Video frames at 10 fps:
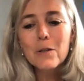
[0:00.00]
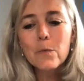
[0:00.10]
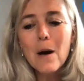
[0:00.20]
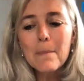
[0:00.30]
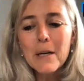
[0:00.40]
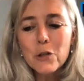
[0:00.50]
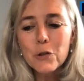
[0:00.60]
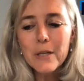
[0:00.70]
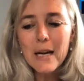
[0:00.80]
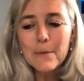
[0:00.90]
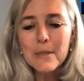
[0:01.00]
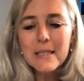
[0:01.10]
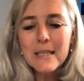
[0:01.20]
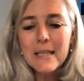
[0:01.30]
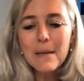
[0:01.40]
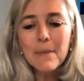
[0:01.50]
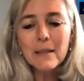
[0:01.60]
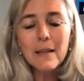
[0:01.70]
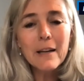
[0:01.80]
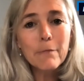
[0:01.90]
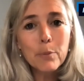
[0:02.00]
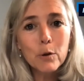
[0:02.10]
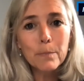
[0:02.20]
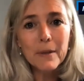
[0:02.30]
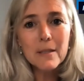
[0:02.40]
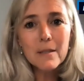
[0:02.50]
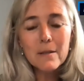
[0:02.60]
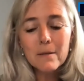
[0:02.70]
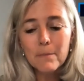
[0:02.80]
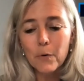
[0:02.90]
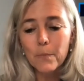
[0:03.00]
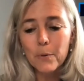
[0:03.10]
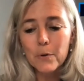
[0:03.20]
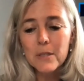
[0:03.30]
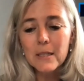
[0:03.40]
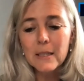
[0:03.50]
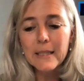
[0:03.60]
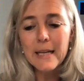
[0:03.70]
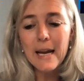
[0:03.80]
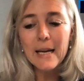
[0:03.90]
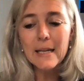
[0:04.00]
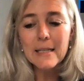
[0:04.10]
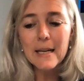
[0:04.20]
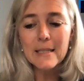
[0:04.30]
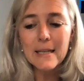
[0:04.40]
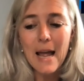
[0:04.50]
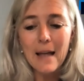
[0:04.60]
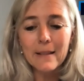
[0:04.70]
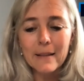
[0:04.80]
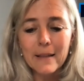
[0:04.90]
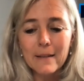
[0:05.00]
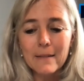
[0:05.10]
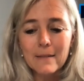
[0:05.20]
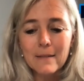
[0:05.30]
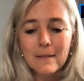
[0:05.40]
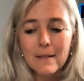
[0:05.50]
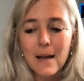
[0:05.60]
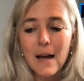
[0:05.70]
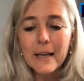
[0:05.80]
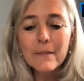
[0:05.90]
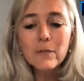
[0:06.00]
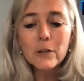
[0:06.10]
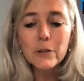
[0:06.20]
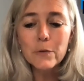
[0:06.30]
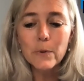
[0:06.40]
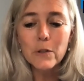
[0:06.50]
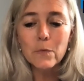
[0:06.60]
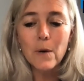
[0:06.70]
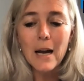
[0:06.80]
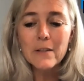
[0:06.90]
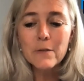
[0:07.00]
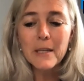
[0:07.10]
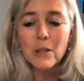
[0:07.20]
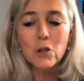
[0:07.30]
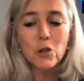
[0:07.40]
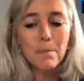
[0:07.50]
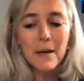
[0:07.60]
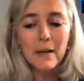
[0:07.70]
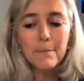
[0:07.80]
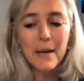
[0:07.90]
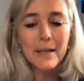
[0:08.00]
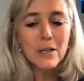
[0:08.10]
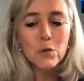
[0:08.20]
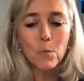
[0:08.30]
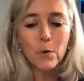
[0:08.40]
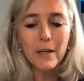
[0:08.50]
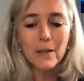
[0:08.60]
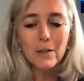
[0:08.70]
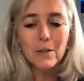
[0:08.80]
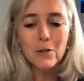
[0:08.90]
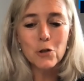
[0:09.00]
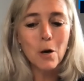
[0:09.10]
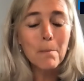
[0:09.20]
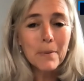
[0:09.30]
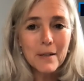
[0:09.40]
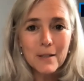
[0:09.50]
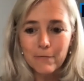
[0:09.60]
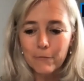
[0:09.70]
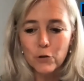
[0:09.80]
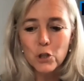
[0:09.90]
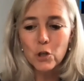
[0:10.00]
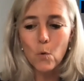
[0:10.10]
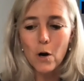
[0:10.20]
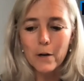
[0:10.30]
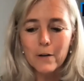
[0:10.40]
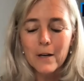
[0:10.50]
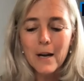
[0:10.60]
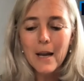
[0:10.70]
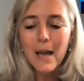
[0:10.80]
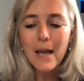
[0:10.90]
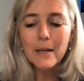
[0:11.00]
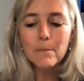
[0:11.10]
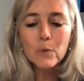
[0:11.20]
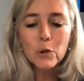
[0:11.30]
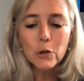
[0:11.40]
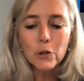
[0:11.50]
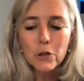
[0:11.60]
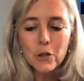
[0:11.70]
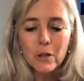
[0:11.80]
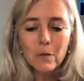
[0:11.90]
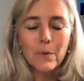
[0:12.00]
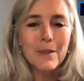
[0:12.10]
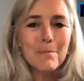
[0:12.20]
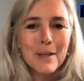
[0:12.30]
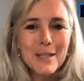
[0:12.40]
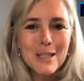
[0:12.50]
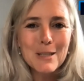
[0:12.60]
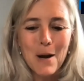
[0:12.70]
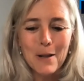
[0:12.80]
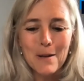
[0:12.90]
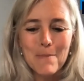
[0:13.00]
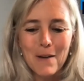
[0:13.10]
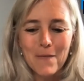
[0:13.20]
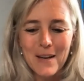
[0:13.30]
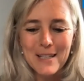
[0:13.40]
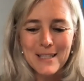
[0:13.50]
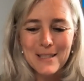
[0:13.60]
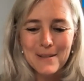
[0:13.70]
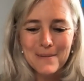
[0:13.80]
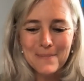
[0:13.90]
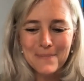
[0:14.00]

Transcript: Throughout my journey, I was seeking my life purpose, both personally and as an athlete. I have learned what drives me to jump out of bed each morning, jump into frigid water, and emerge with the biggest smile on my face.